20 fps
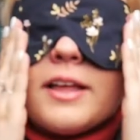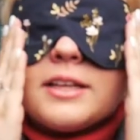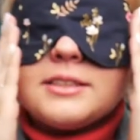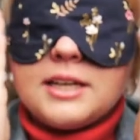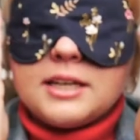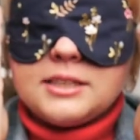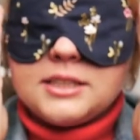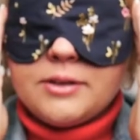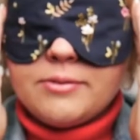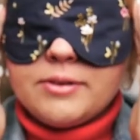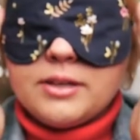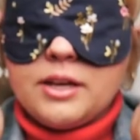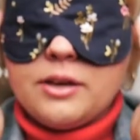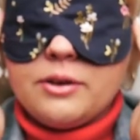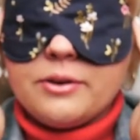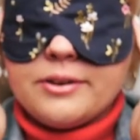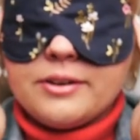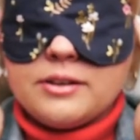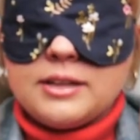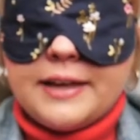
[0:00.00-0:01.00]
that's actually really
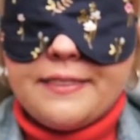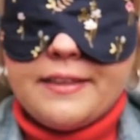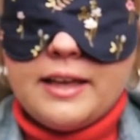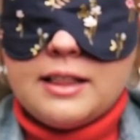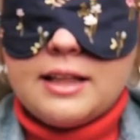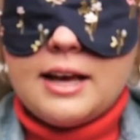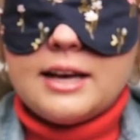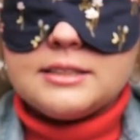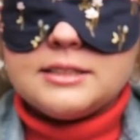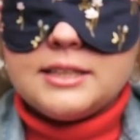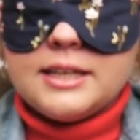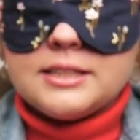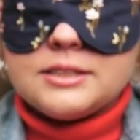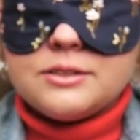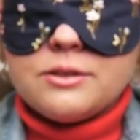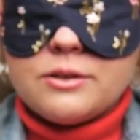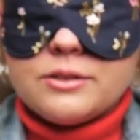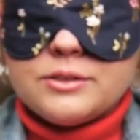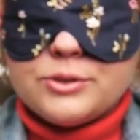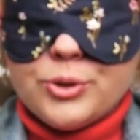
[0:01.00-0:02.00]
good. Like the elastic's
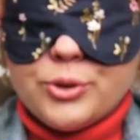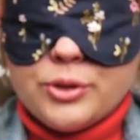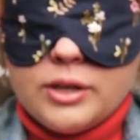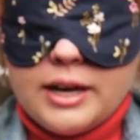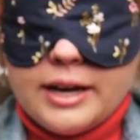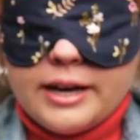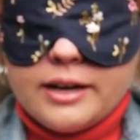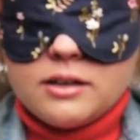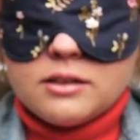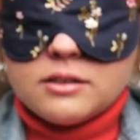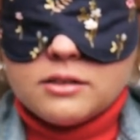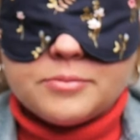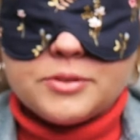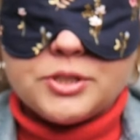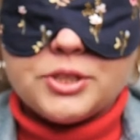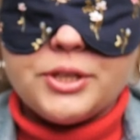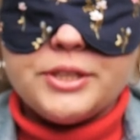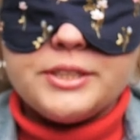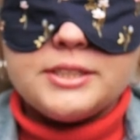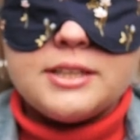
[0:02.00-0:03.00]
not too like, too